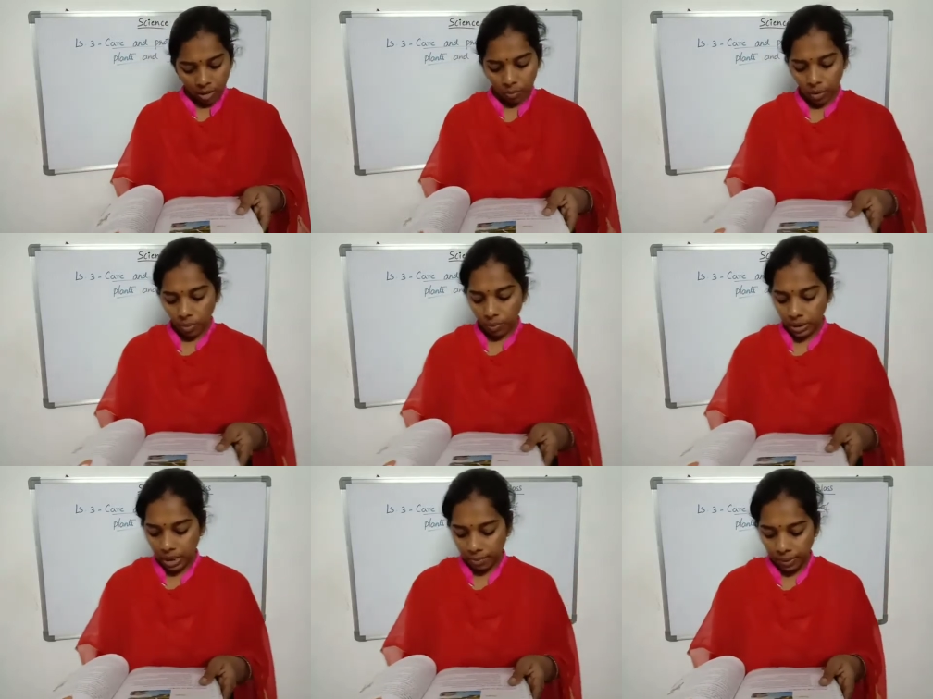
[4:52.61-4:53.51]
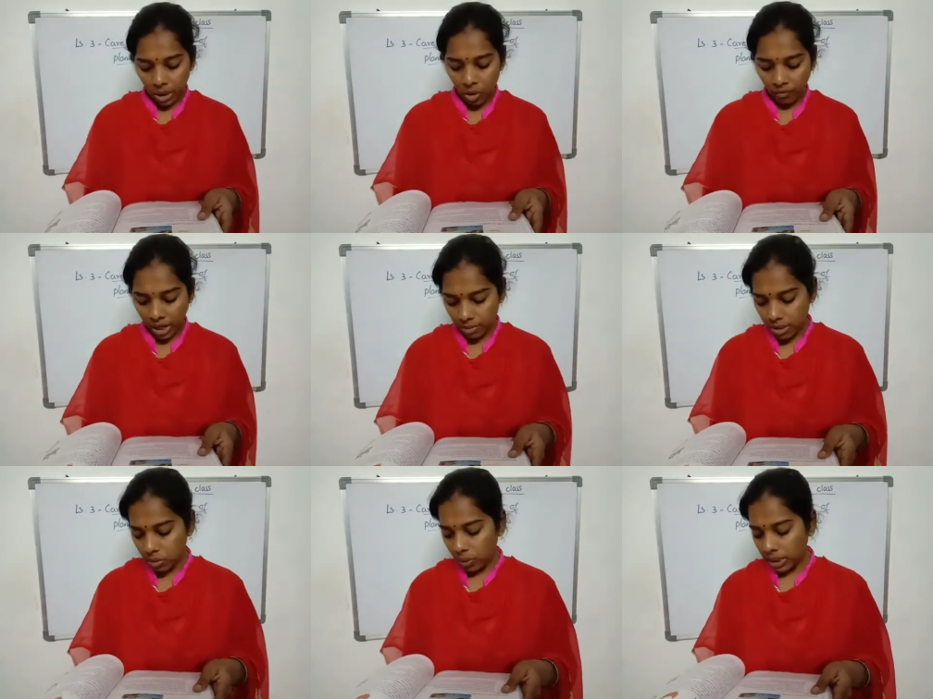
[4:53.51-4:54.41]
Proper dumping of
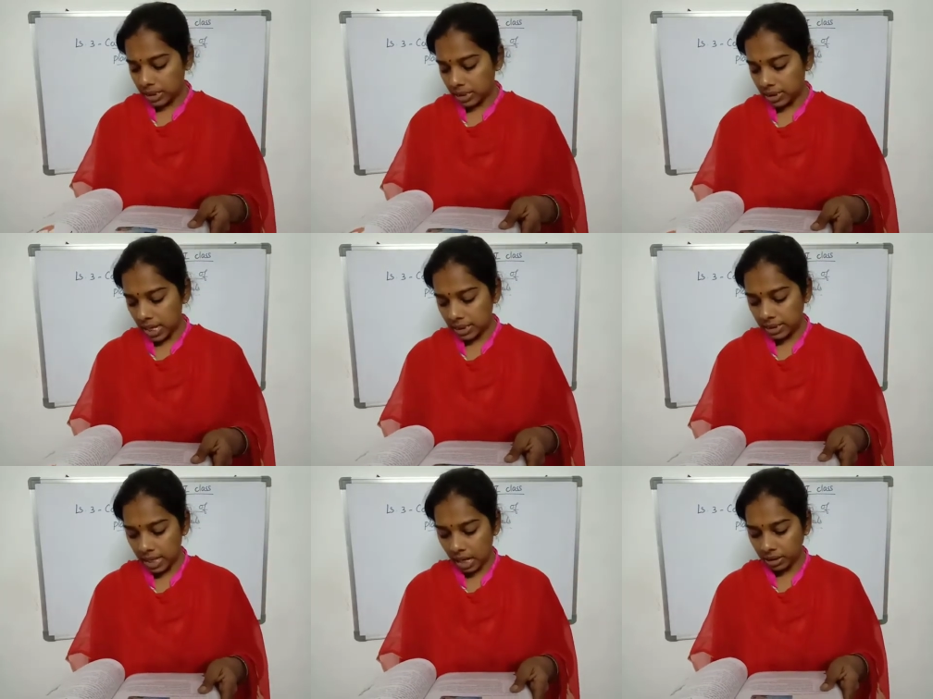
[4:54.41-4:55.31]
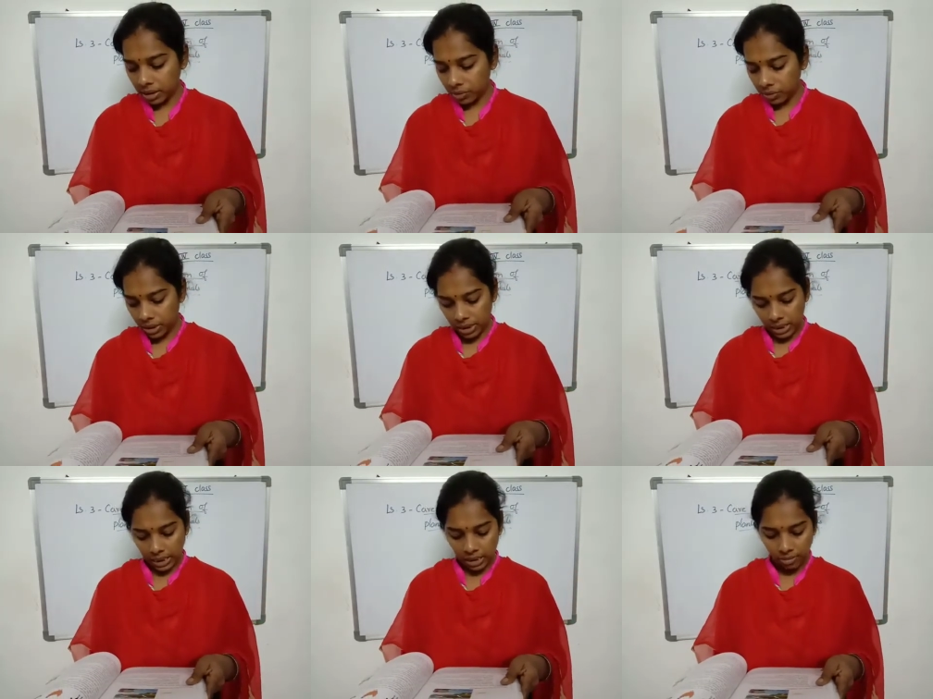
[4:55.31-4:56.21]
animal waste such as dung, urine,
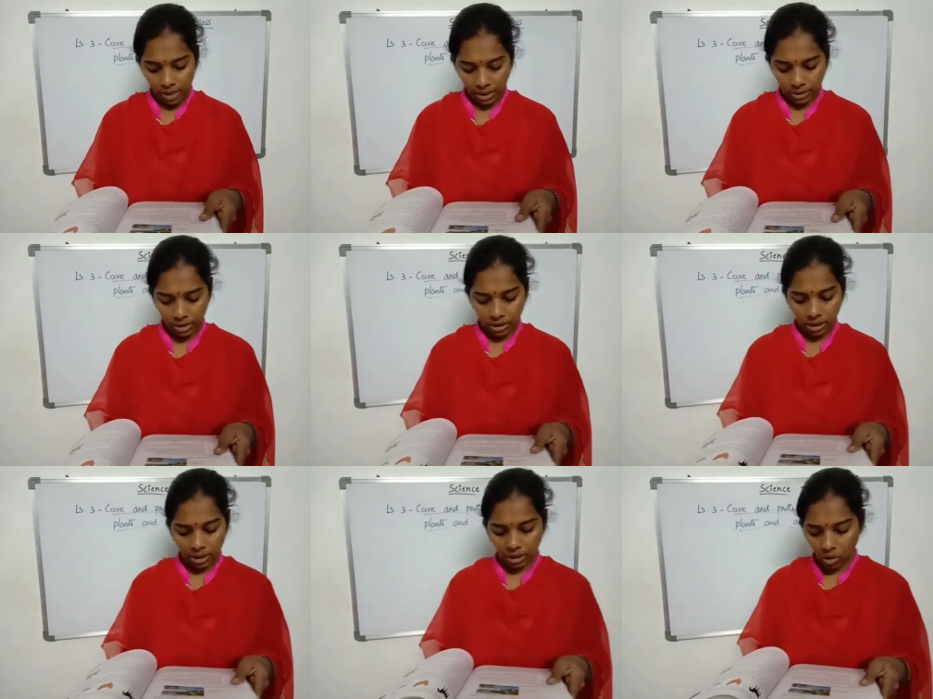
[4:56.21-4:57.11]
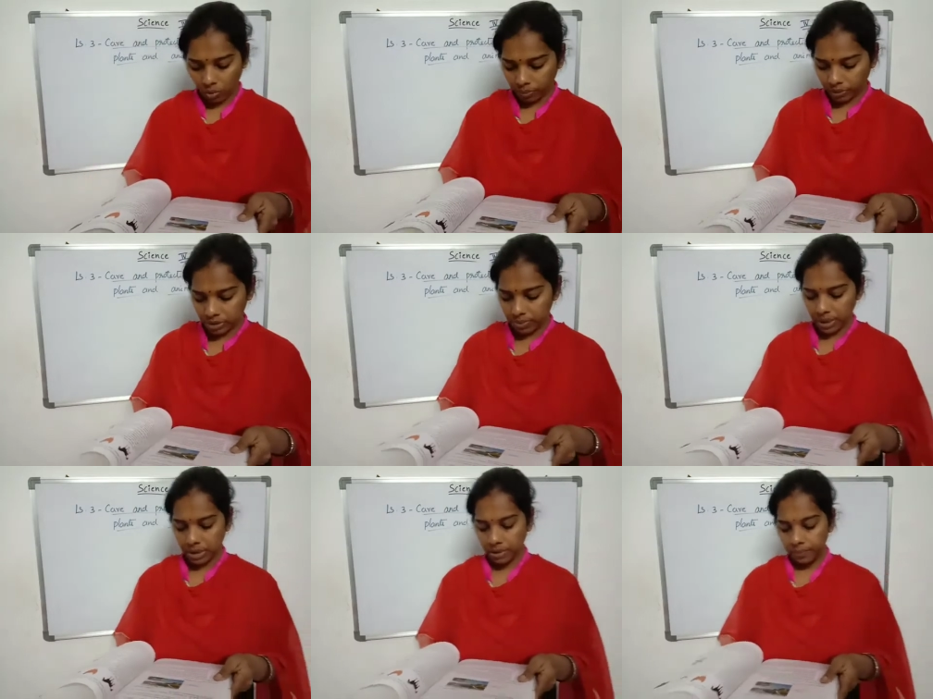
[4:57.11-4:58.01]
decaying matter in compost pit.